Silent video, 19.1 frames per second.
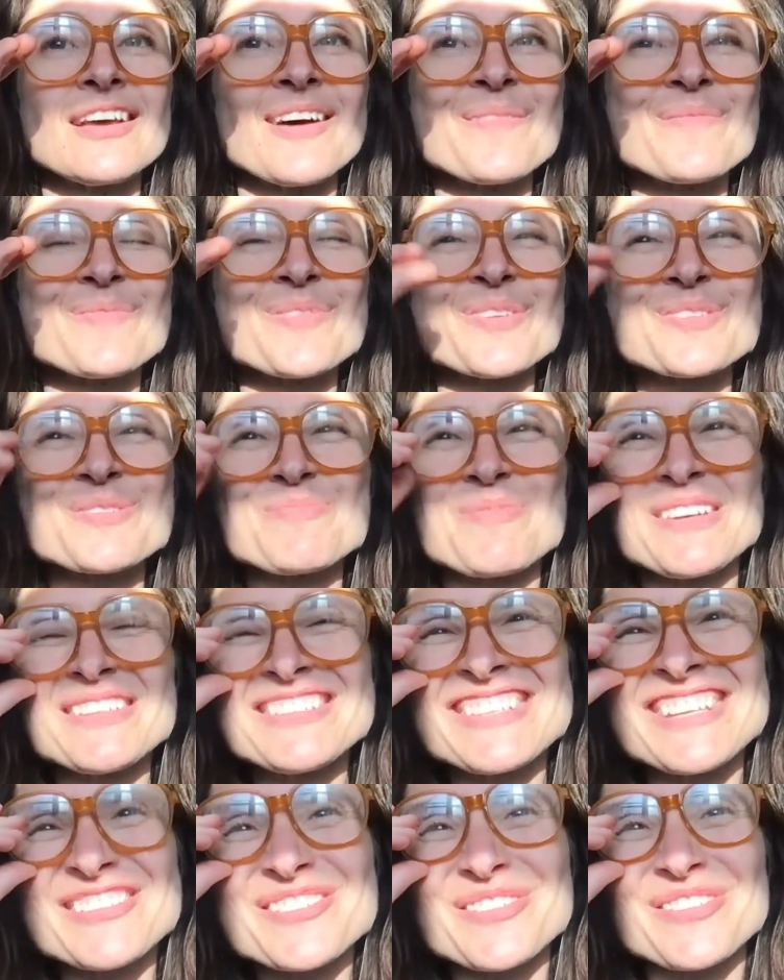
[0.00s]
there's
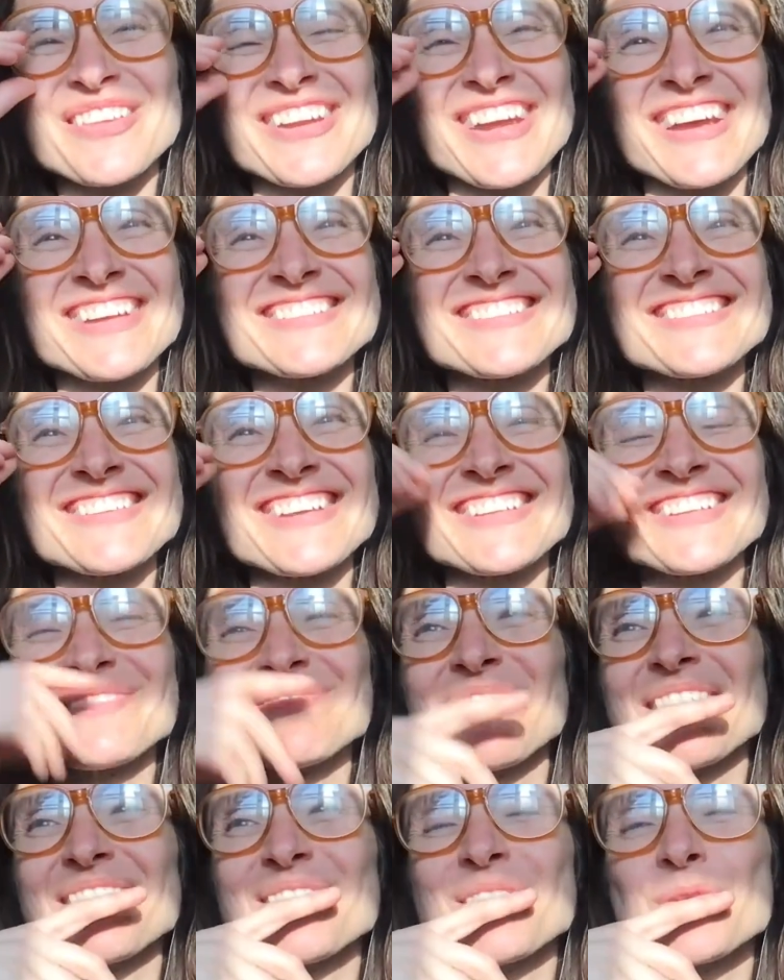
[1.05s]
one teacher that I
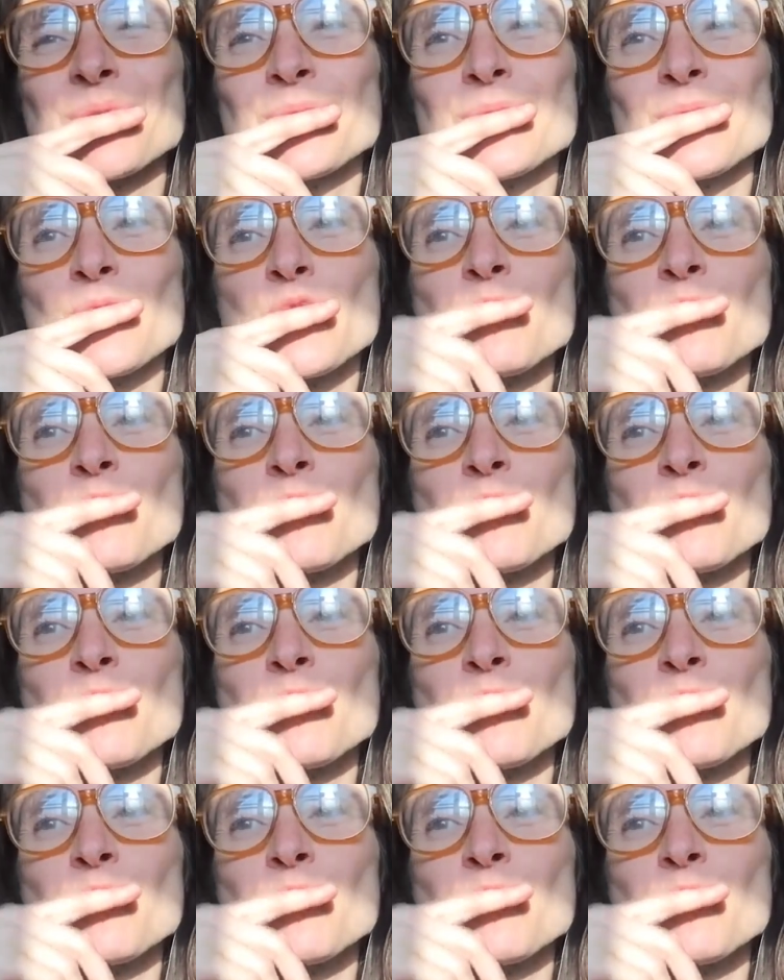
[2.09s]
studied with who